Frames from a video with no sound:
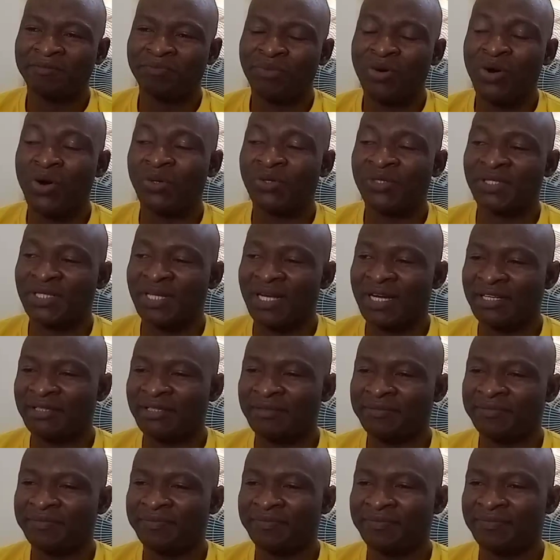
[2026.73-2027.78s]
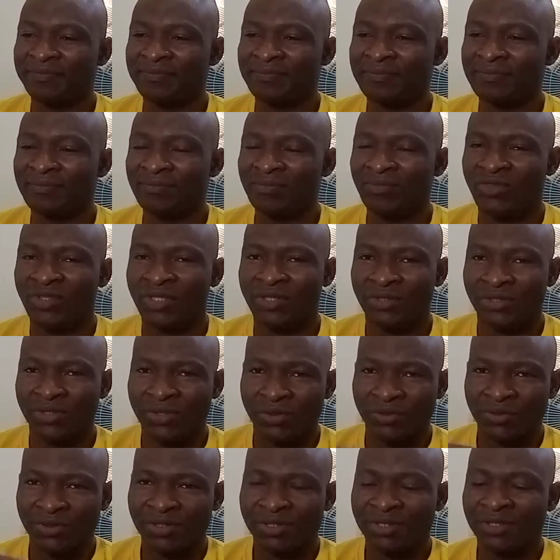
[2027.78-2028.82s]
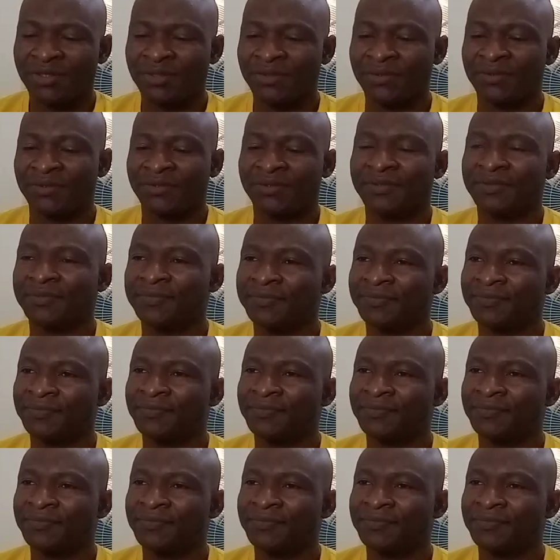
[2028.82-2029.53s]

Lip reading: pulse time. It's continuous.